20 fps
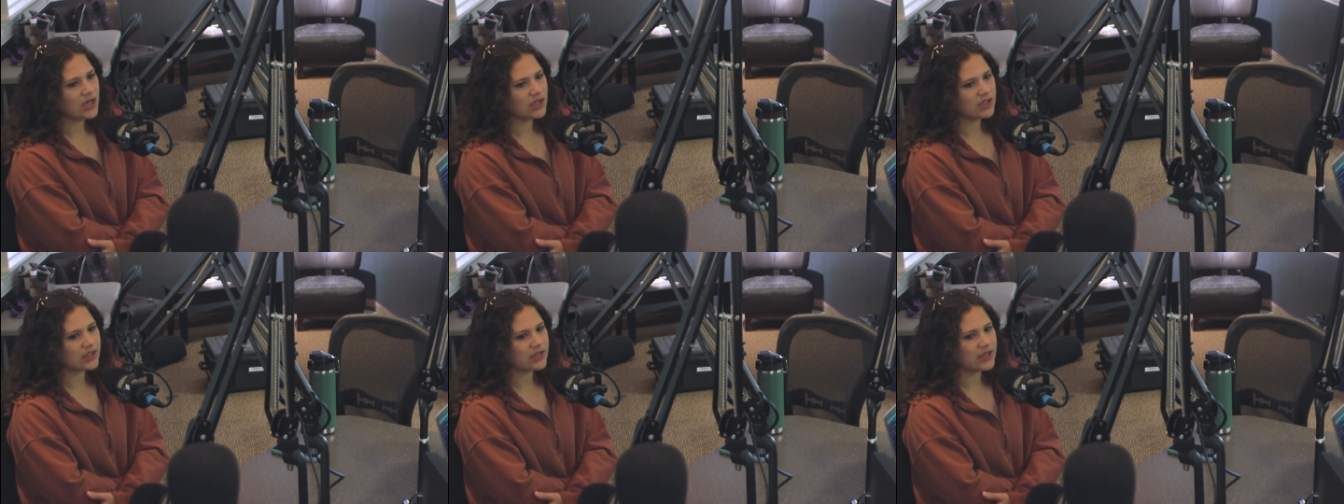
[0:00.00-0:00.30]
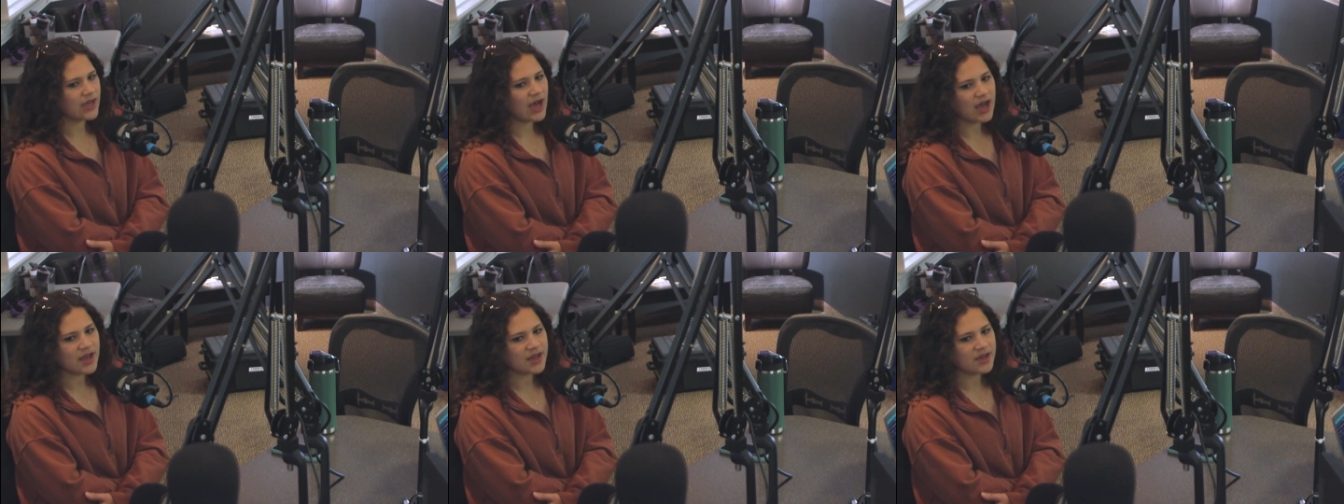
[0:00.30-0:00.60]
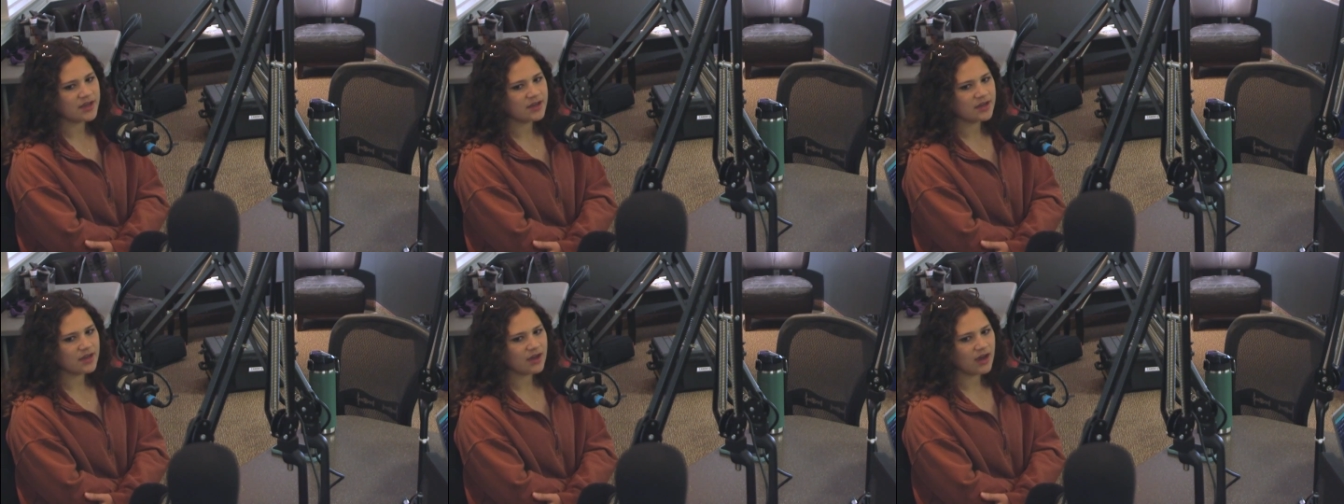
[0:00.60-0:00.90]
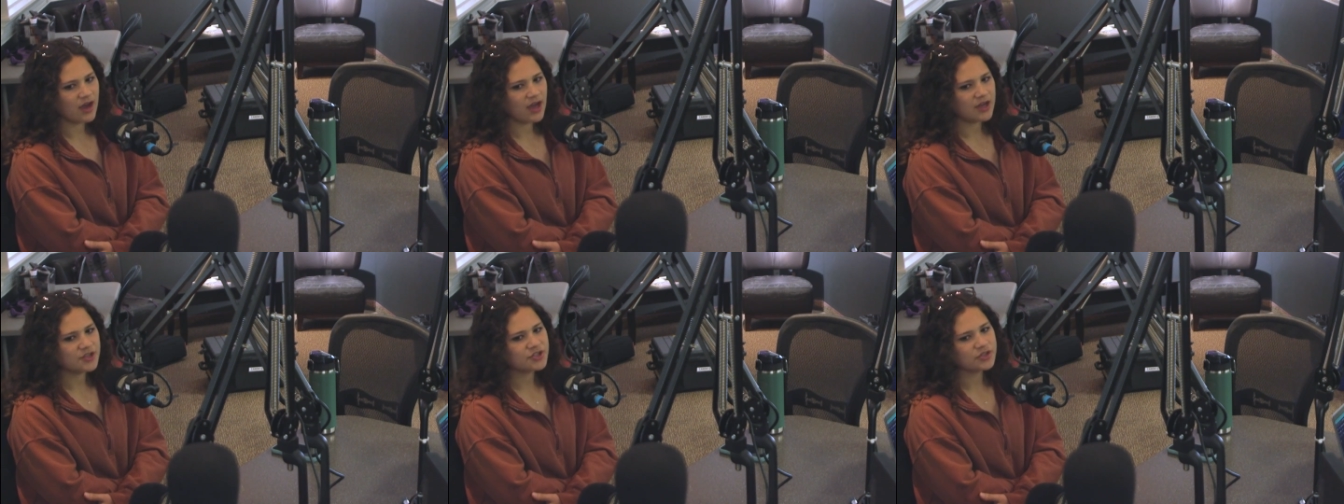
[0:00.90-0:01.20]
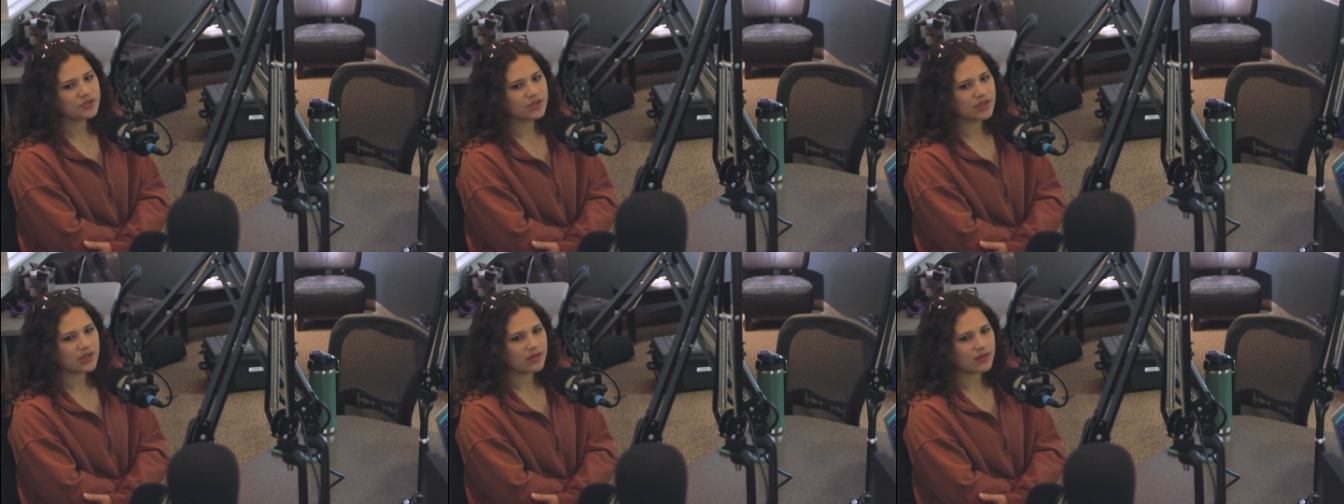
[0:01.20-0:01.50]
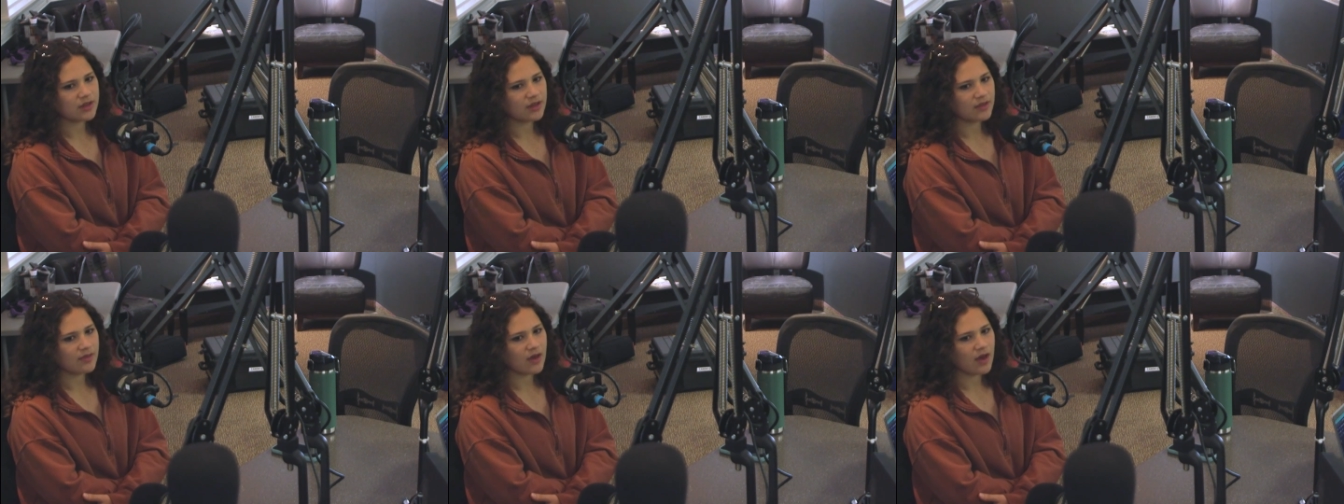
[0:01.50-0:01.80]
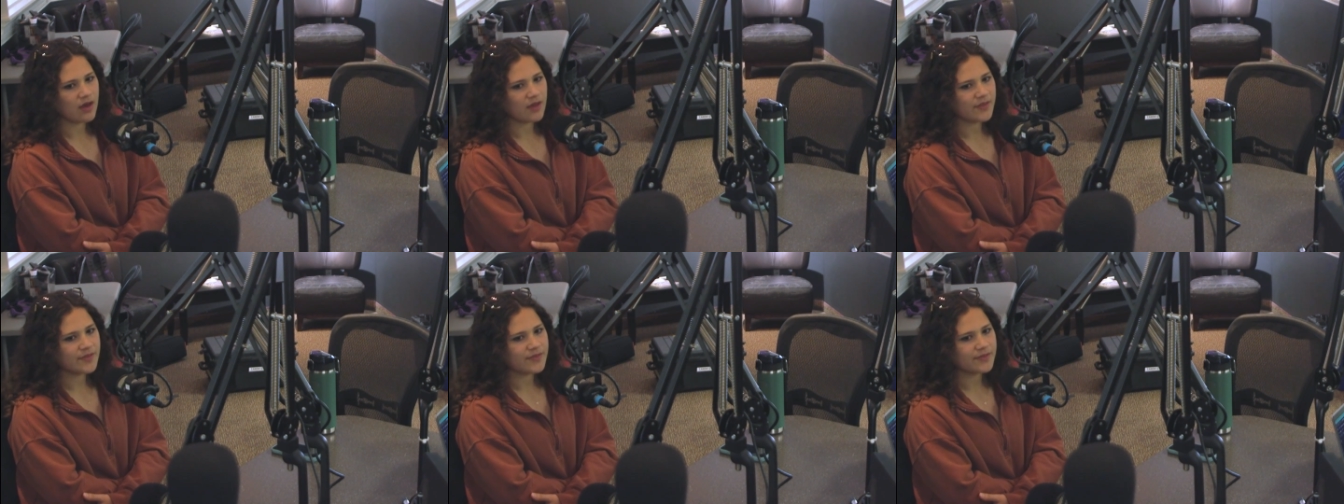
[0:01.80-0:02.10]
like I truly think
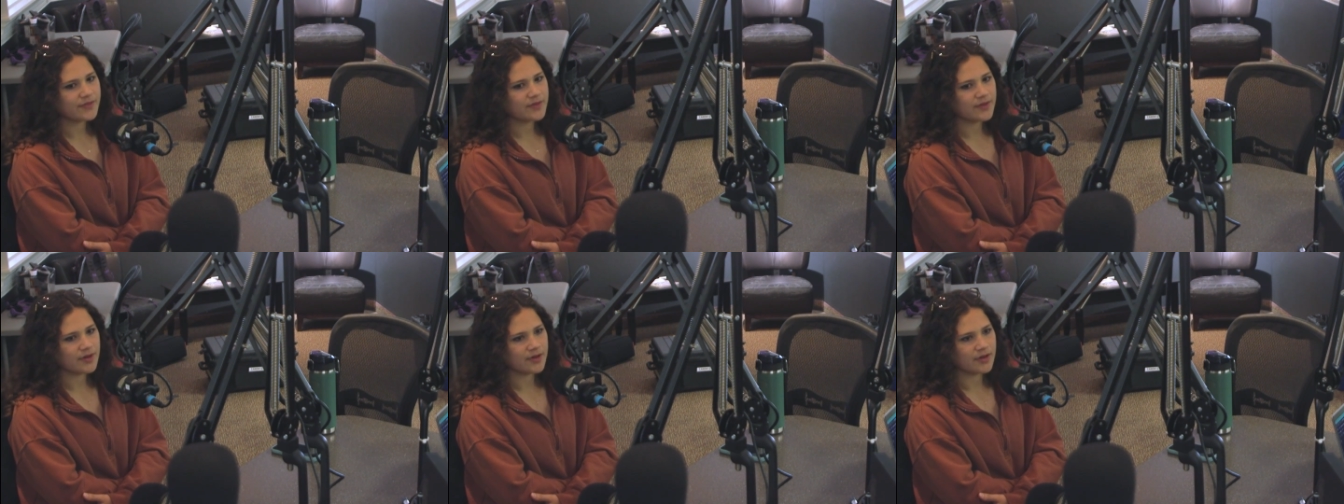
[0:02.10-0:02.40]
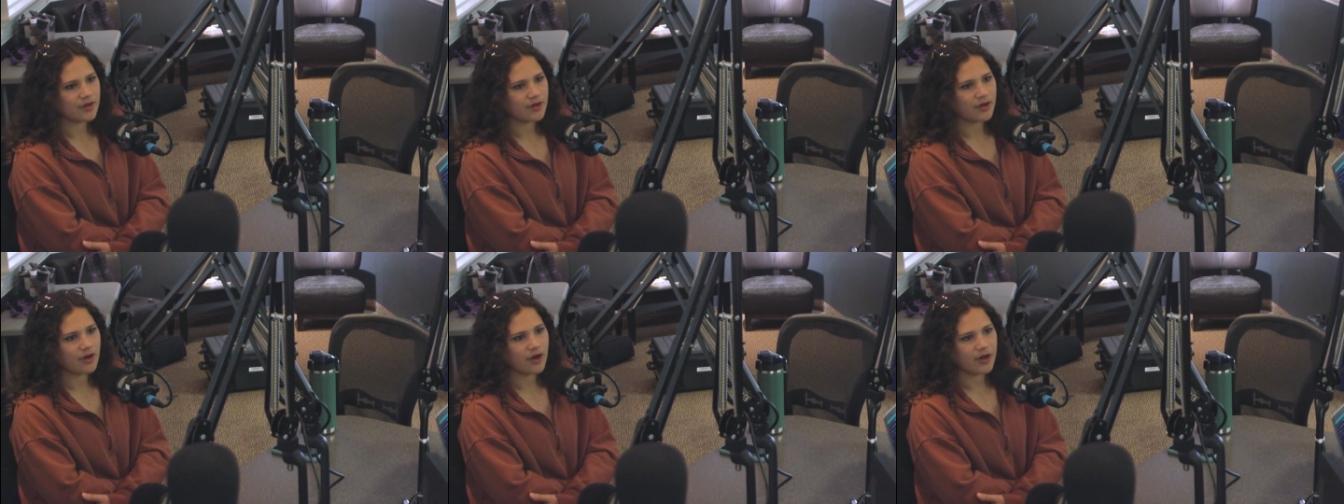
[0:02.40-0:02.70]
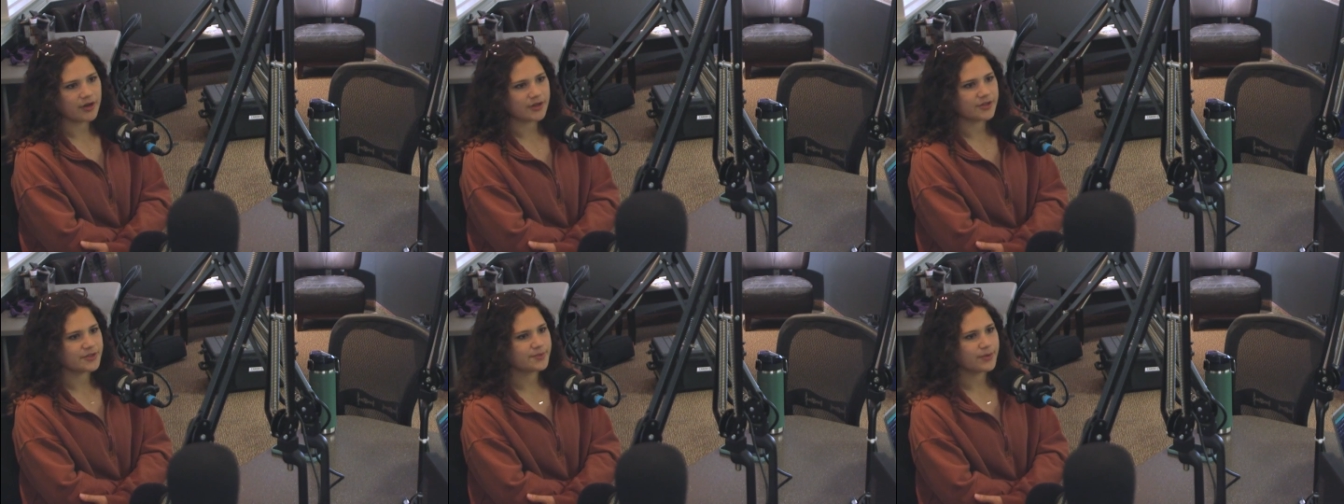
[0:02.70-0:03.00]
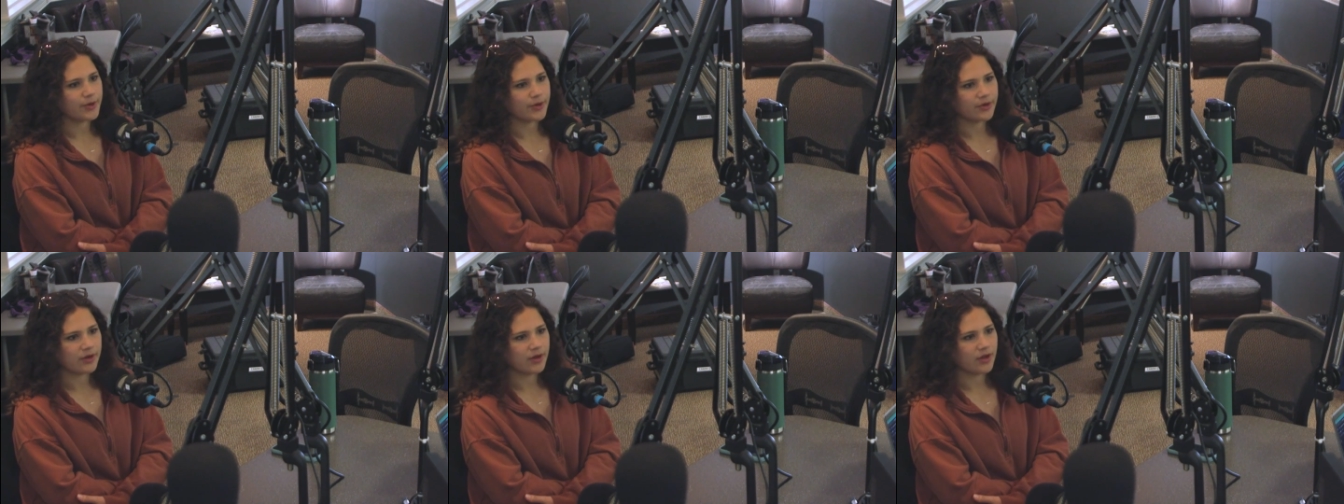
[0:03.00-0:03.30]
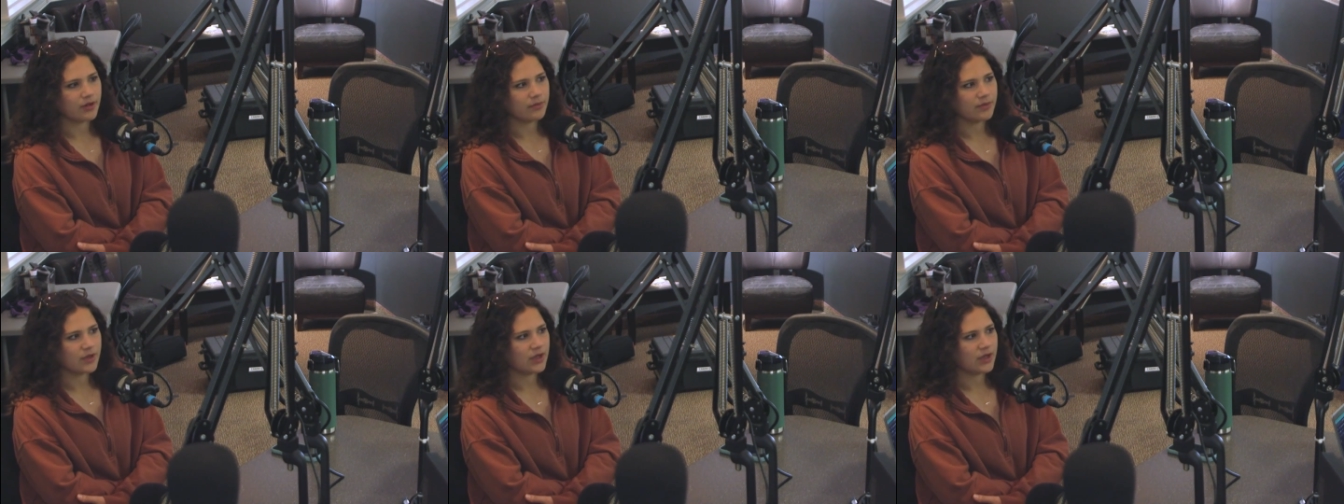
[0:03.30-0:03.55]
that the honors program,